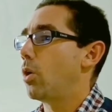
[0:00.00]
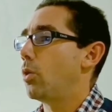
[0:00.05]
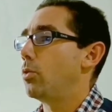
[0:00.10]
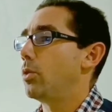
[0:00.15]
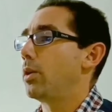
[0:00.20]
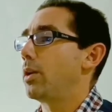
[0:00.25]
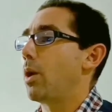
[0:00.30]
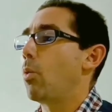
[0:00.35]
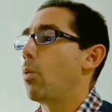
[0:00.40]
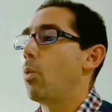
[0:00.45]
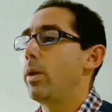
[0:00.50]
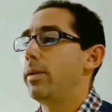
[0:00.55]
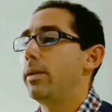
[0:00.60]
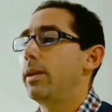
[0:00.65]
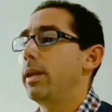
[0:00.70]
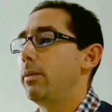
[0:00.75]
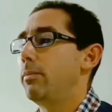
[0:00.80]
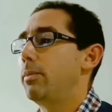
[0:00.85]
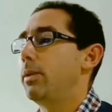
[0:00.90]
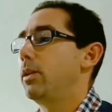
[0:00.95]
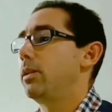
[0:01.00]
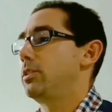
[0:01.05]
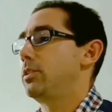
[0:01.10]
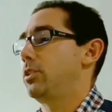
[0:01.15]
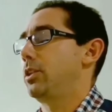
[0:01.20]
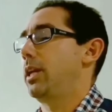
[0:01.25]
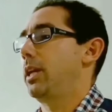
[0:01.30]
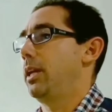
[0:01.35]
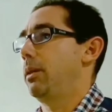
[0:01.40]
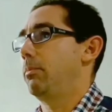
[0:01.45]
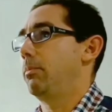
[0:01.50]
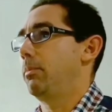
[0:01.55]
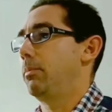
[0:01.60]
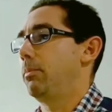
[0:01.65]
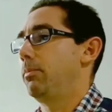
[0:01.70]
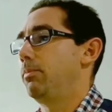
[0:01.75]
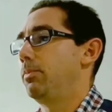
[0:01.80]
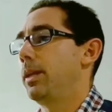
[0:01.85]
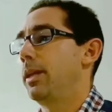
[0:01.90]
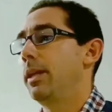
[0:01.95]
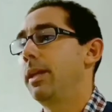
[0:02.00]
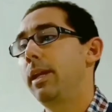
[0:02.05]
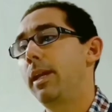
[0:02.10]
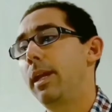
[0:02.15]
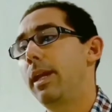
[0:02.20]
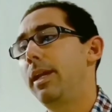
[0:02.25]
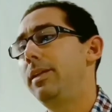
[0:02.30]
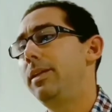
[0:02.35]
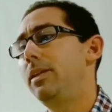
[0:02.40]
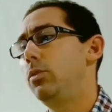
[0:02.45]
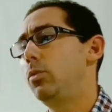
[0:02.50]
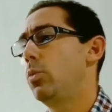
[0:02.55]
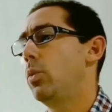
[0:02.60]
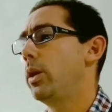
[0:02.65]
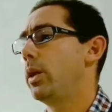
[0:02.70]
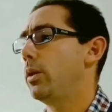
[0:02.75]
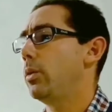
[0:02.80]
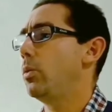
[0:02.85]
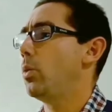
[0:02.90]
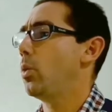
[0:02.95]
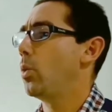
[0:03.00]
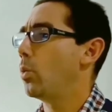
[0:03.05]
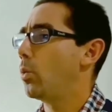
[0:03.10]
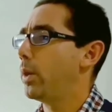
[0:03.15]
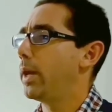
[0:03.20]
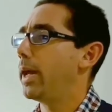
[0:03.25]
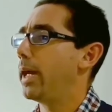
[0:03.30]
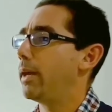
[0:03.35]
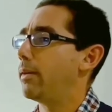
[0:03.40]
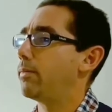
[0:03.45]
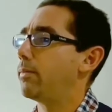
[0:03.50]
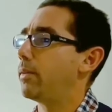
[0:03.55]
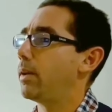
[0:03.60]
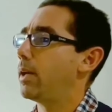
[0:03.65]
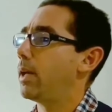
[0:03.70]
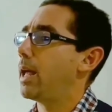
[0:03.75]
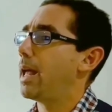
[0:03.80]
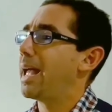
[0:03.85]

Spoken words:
under a white label scheme. In this way, we have